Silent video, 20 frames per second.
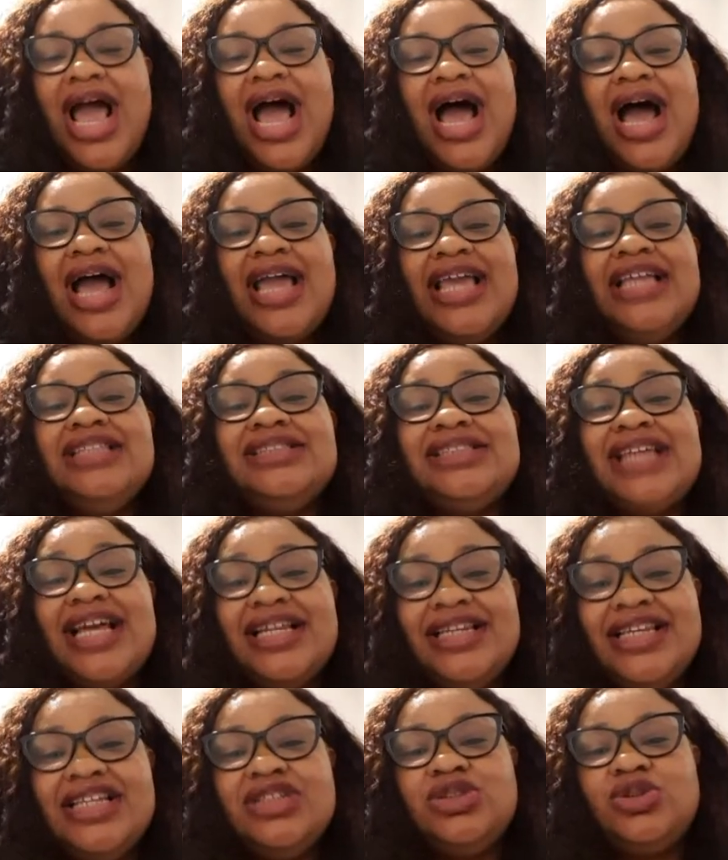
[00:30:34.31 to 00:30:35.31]
are
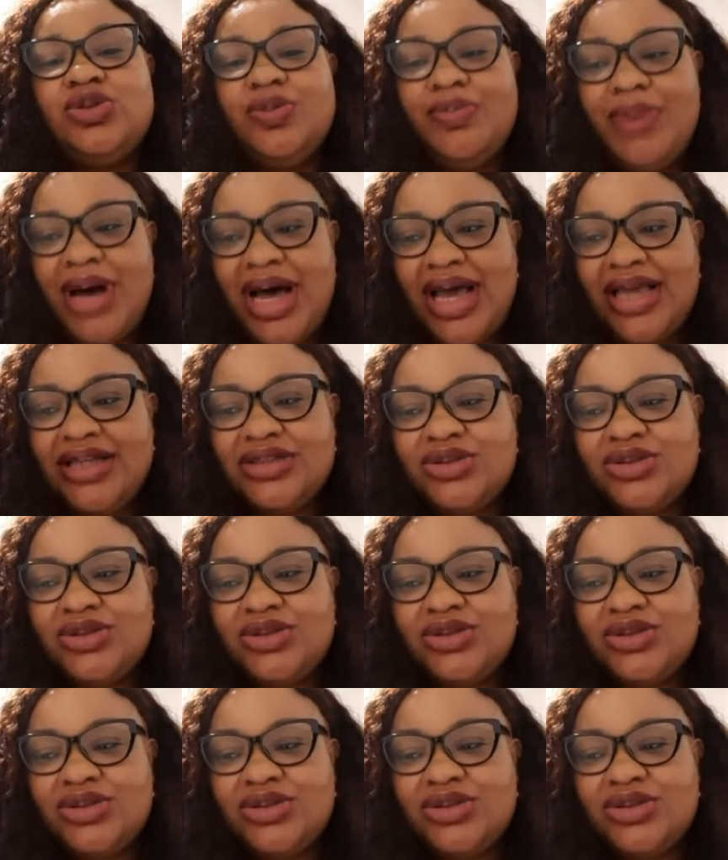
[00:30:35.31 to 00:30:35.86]
intending to buy.